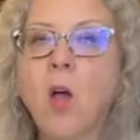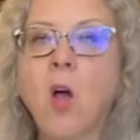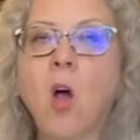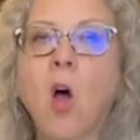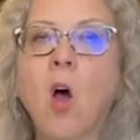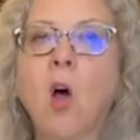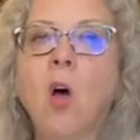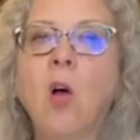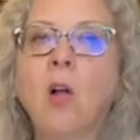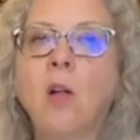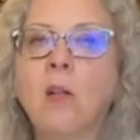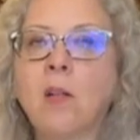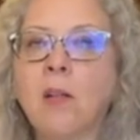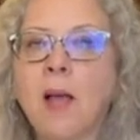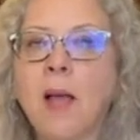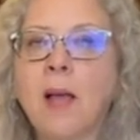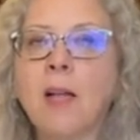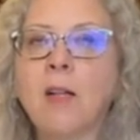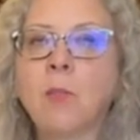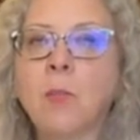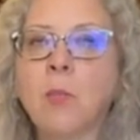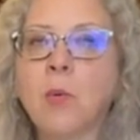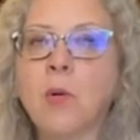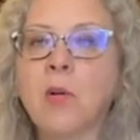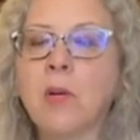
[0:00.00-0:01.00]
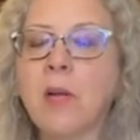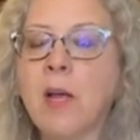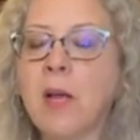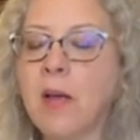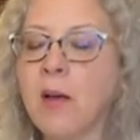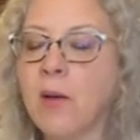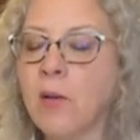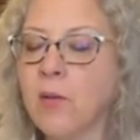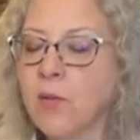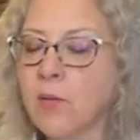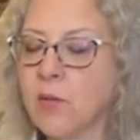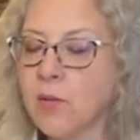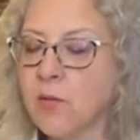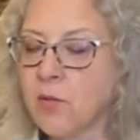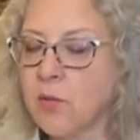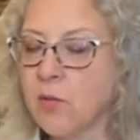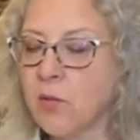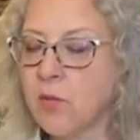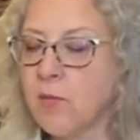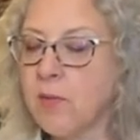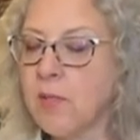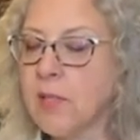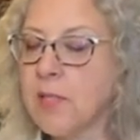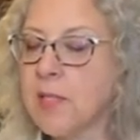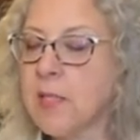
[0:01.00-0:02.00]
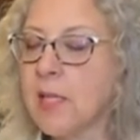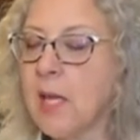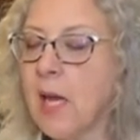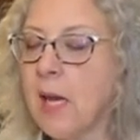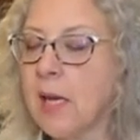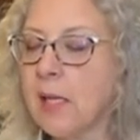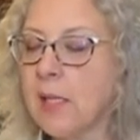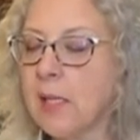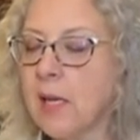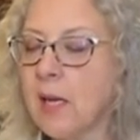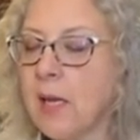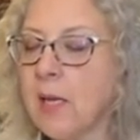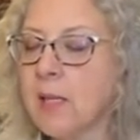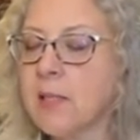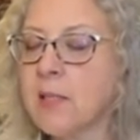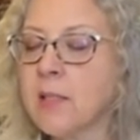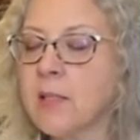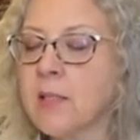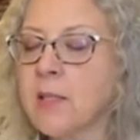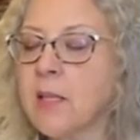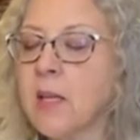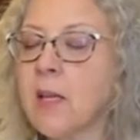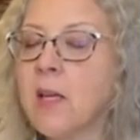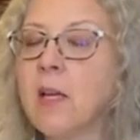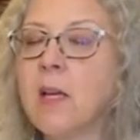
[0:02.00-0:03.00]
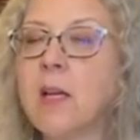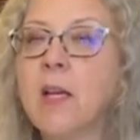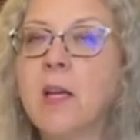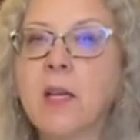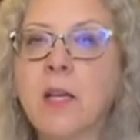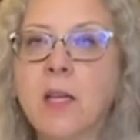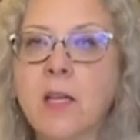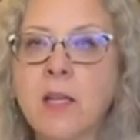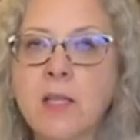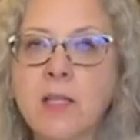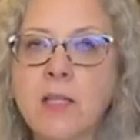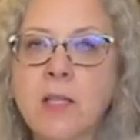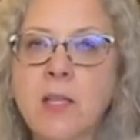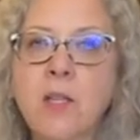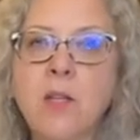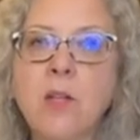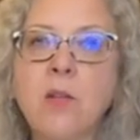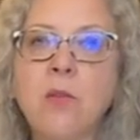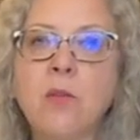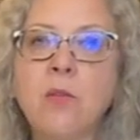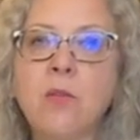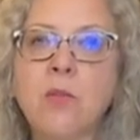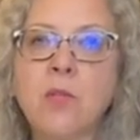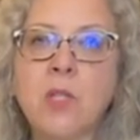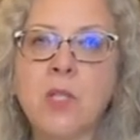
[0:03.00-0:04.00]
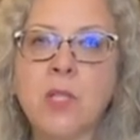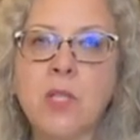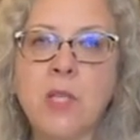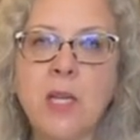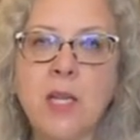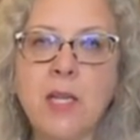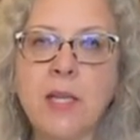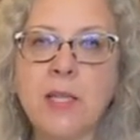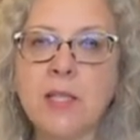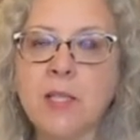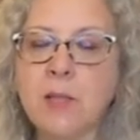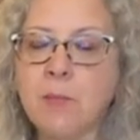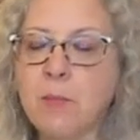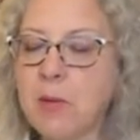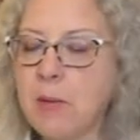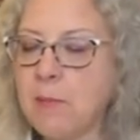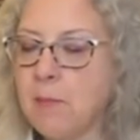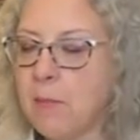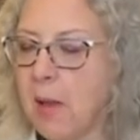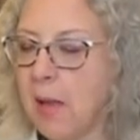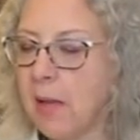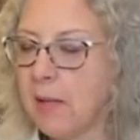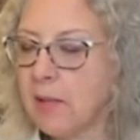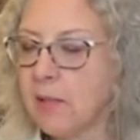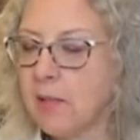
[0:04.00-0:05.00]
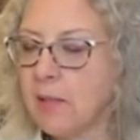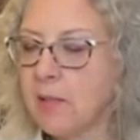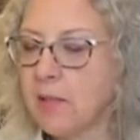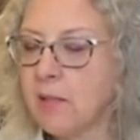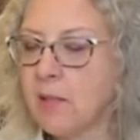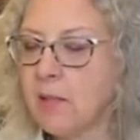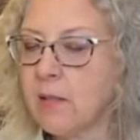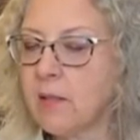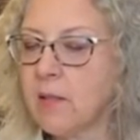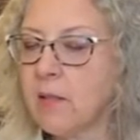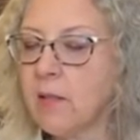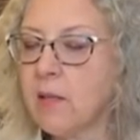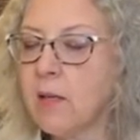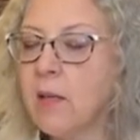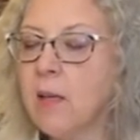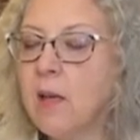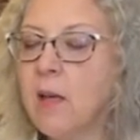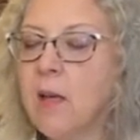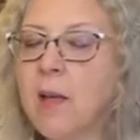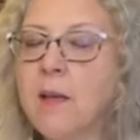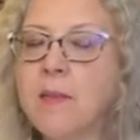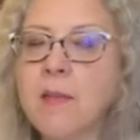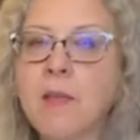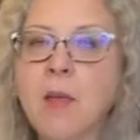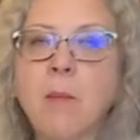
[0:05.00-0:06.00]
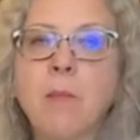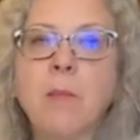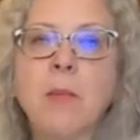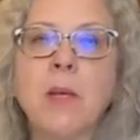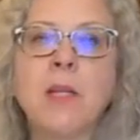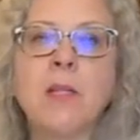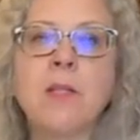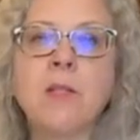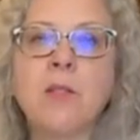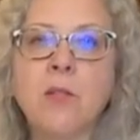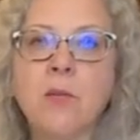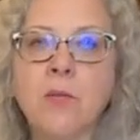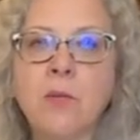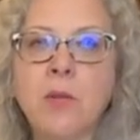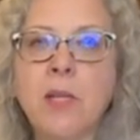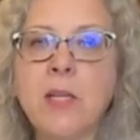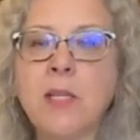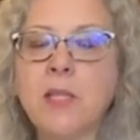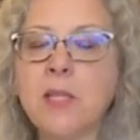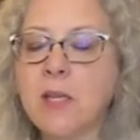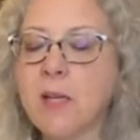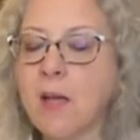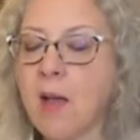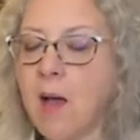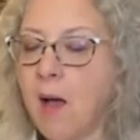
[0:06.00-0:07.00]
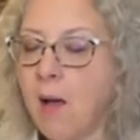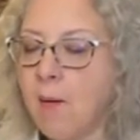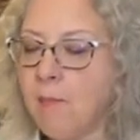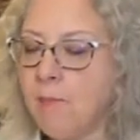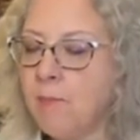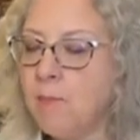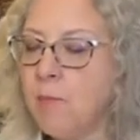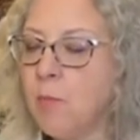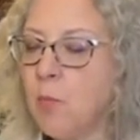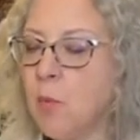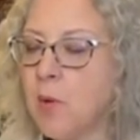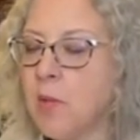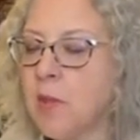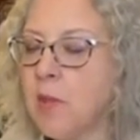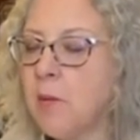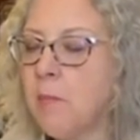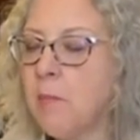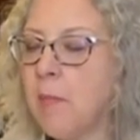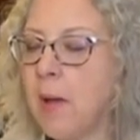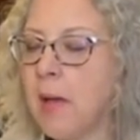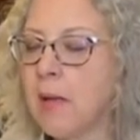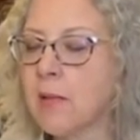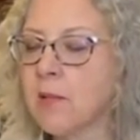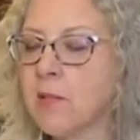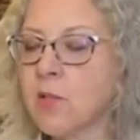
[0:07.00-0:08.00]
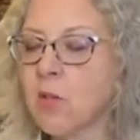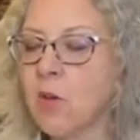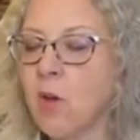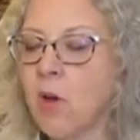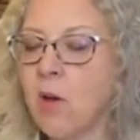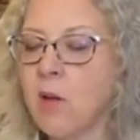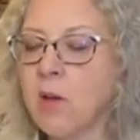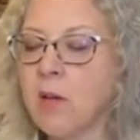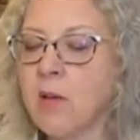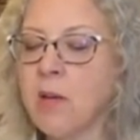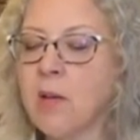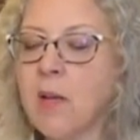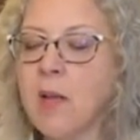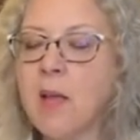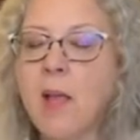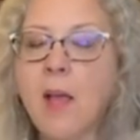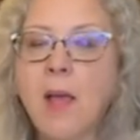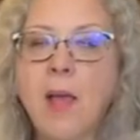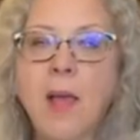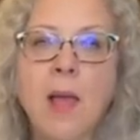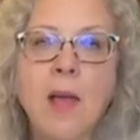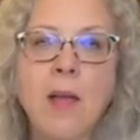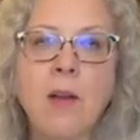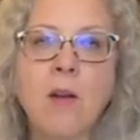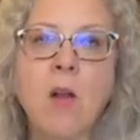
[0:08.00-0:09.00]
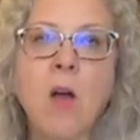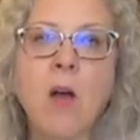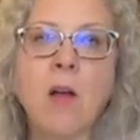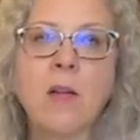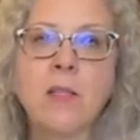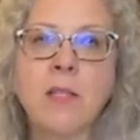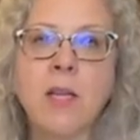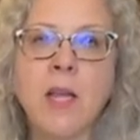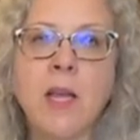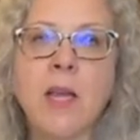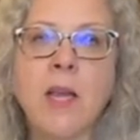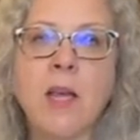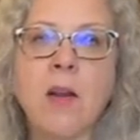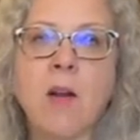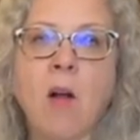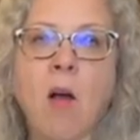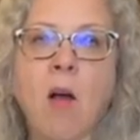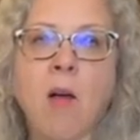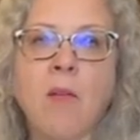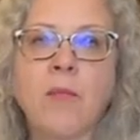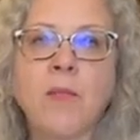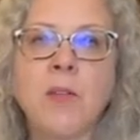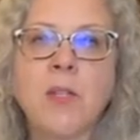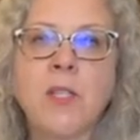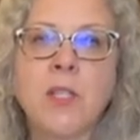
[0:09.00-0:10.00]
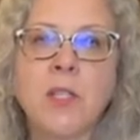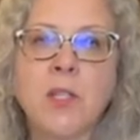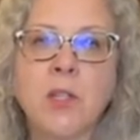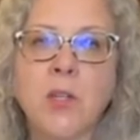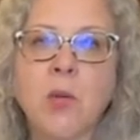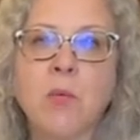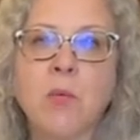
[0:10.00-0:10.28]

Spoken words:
All Alberta Health Service guidelines continue to need to be met. That means you need to come with a mask on and not take it off until you